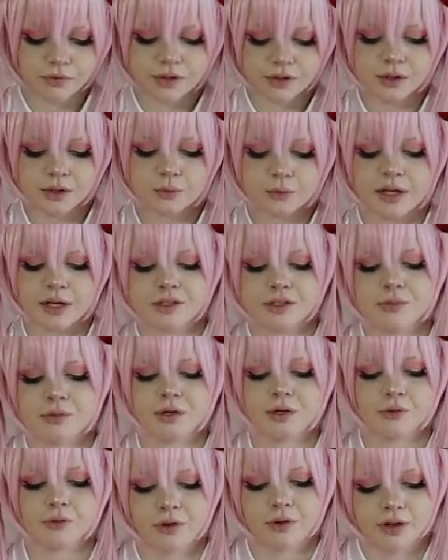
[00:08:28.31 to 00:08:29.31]
The
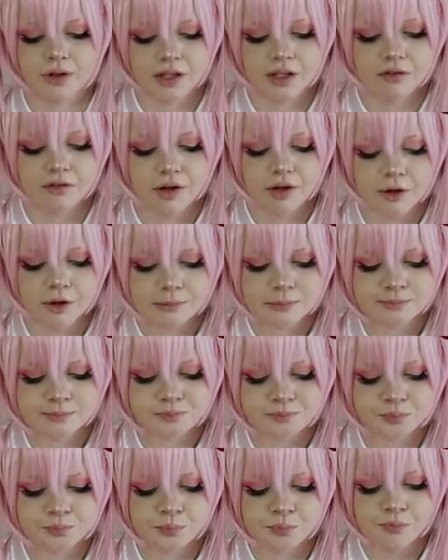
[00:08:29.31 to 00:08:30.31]
raspberry filling in there
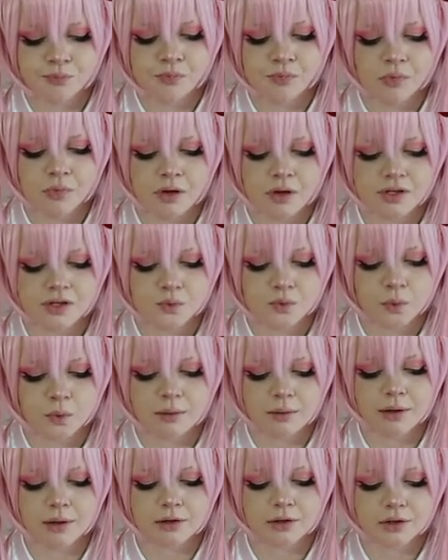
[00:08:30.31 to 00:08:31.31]
is
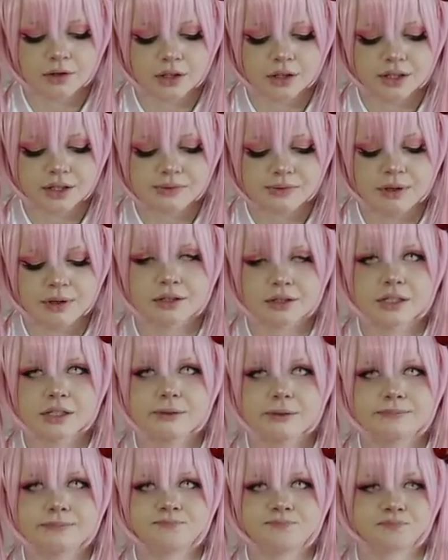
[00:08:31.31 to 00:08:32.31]
way better than I
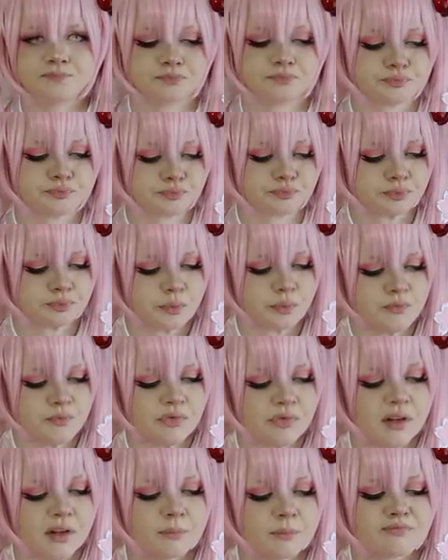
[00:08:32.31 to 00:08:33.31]
expected.
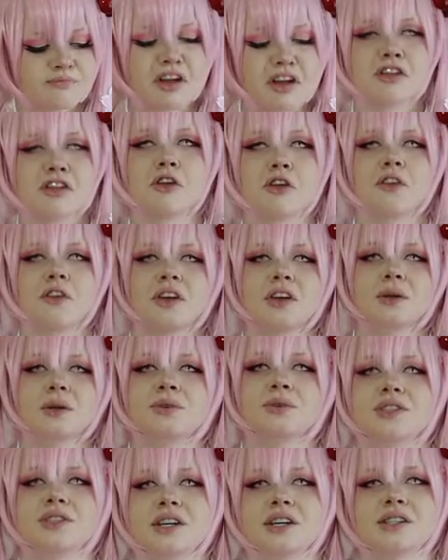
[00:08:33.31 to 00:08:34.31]
I thought that it
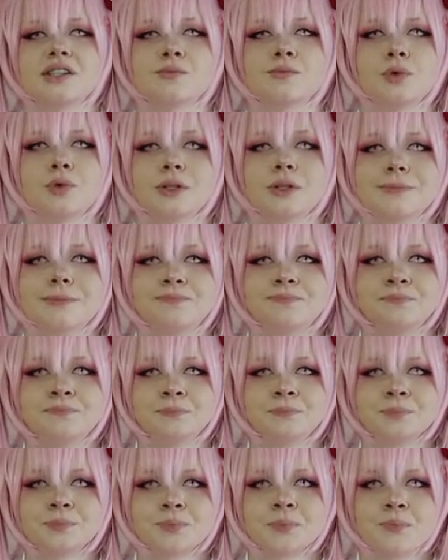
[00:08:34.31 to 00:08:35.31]
would taste more
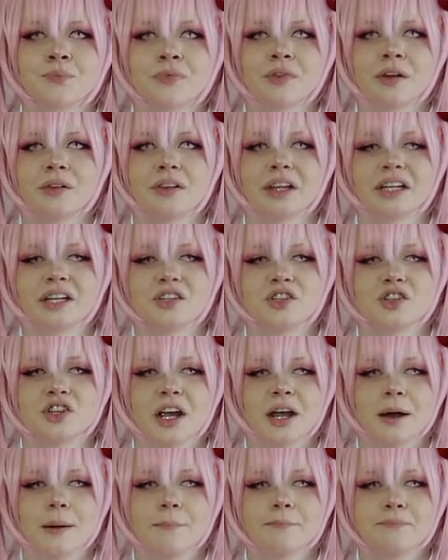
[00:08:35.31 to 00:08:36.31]
like a
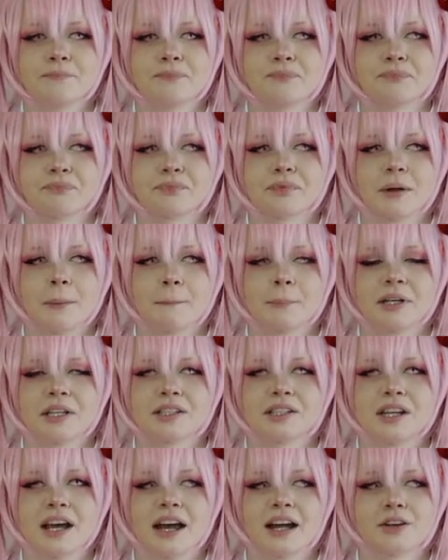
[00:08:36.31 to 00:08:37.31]
jam, but
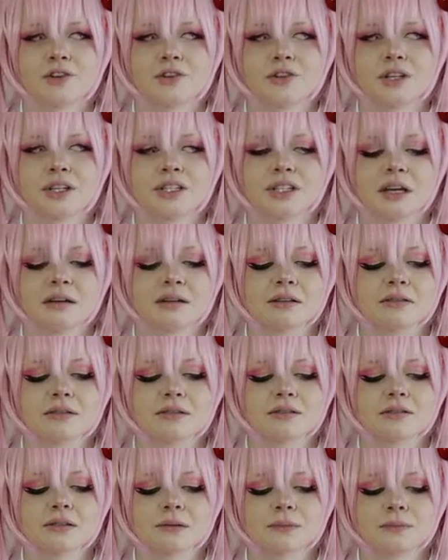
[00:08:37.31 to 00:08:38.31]
it actually tastes